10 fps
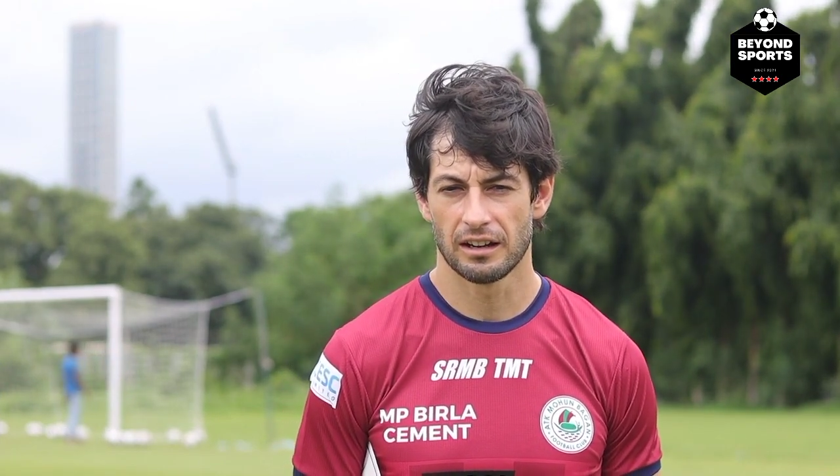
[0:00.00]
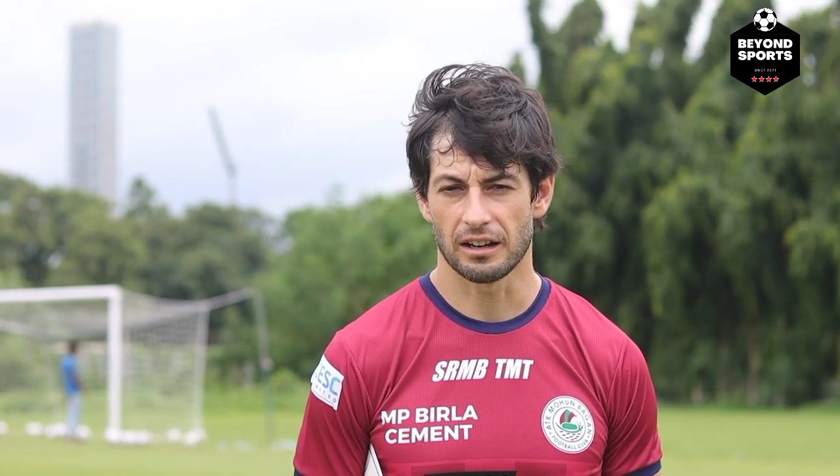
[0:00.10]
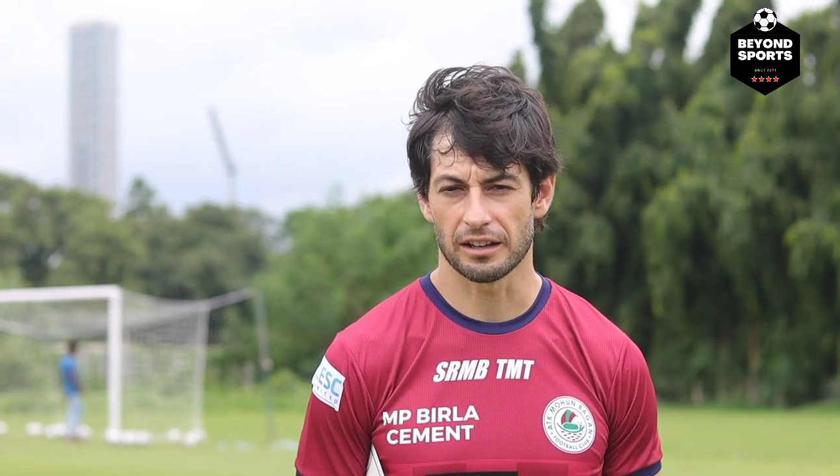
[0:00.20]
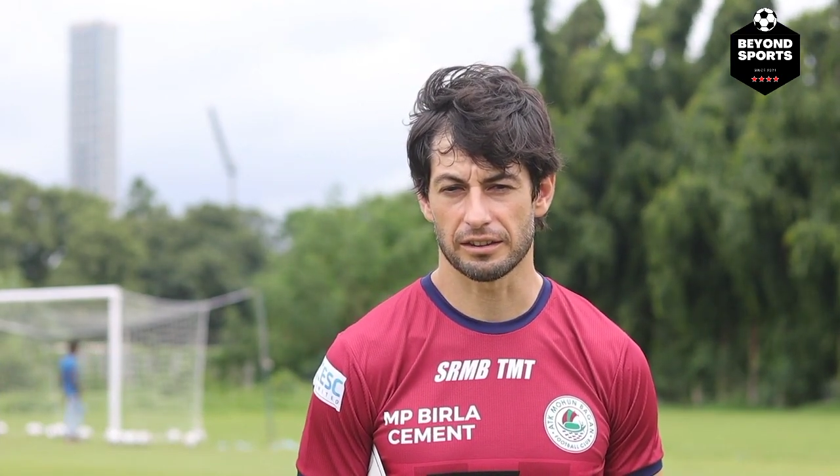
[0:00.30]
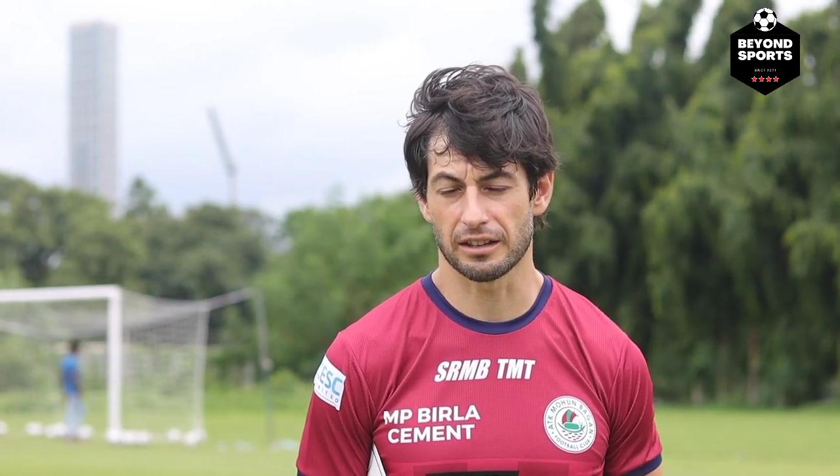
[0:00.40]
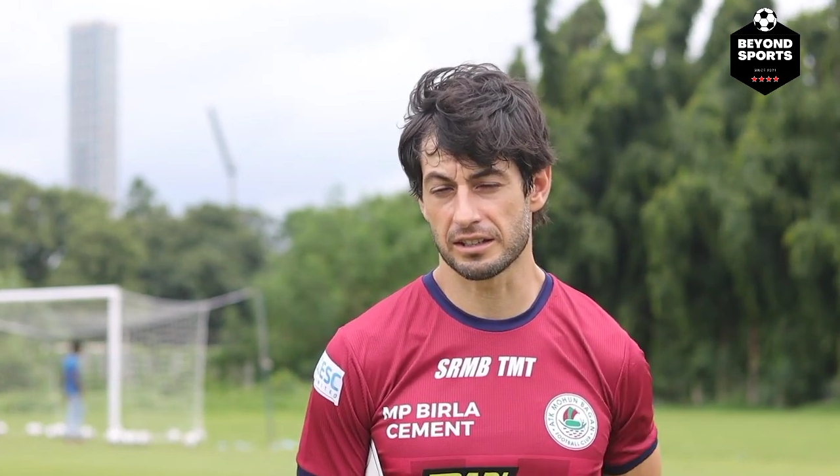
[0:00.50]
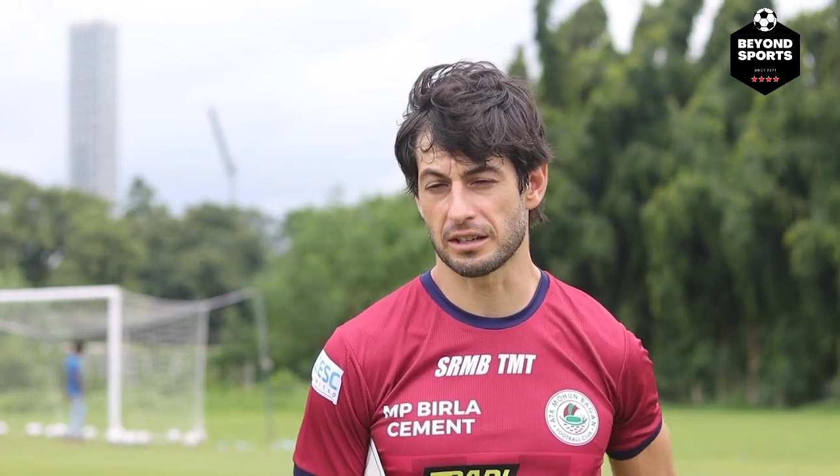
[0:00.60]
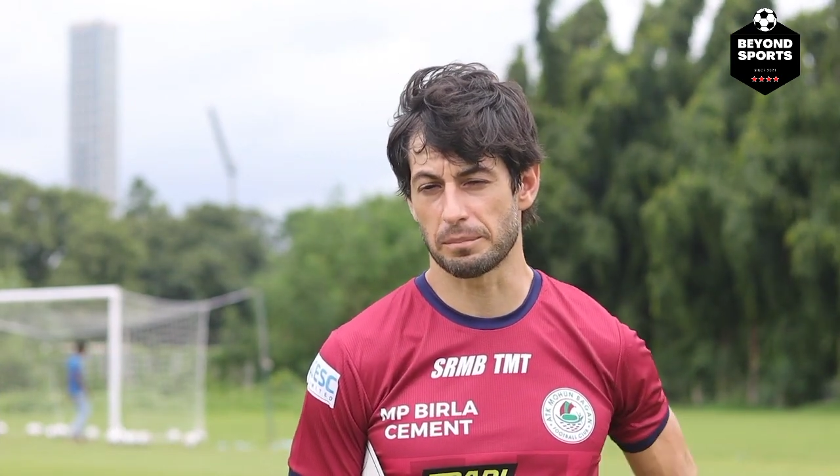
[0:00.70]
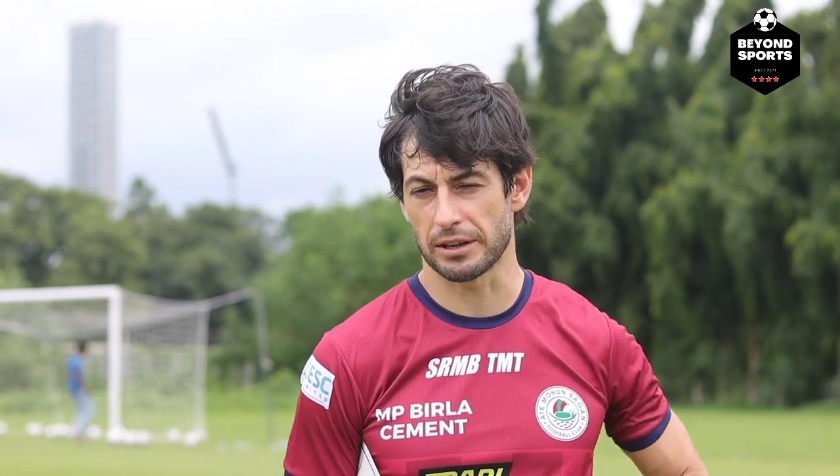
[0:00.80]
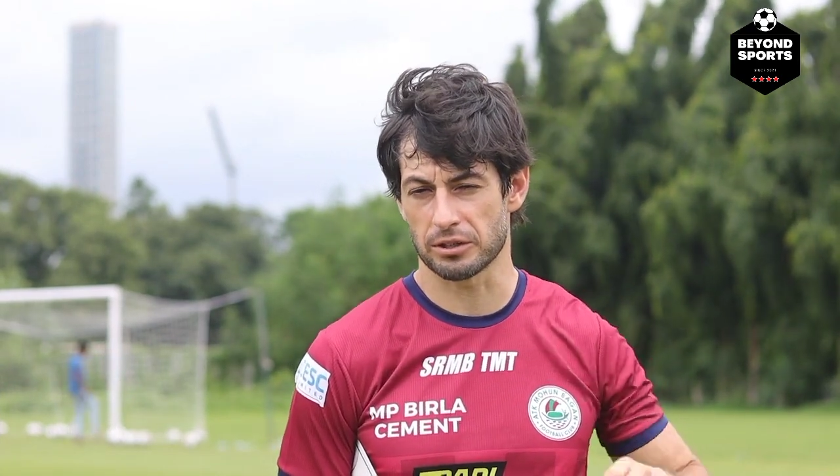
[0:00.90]
I think it's
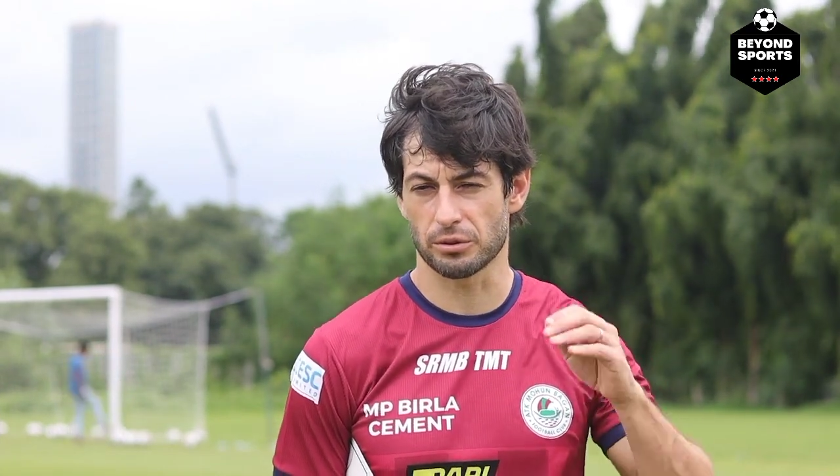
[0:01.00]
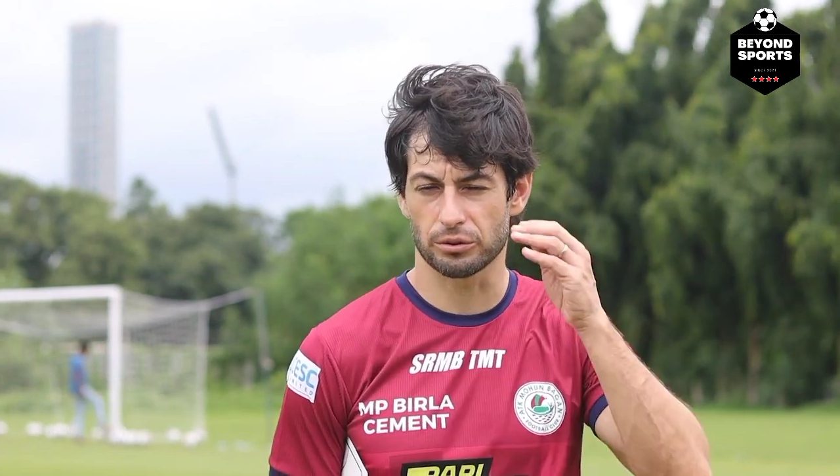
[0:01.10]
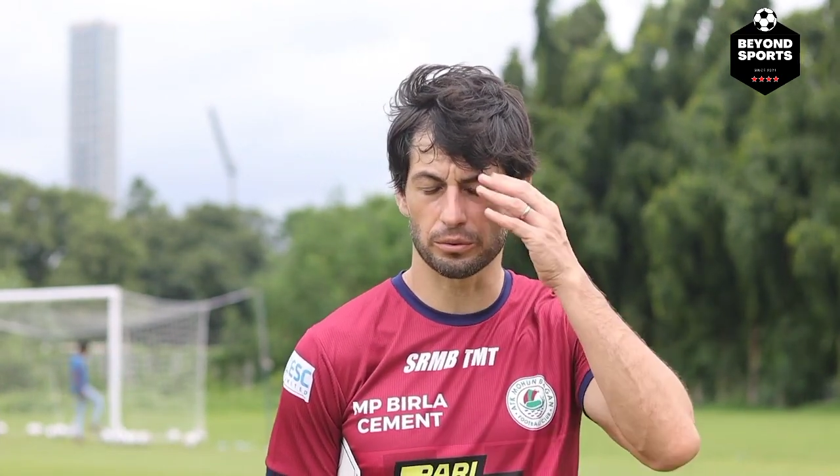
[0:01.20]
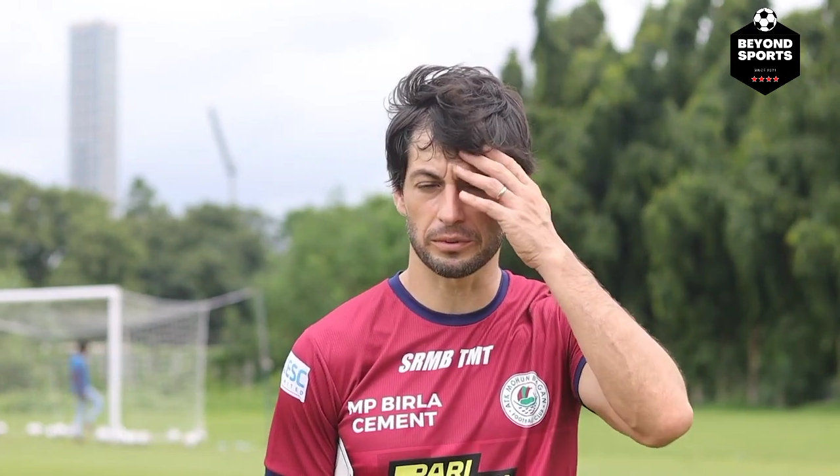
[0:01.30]
a pleasure to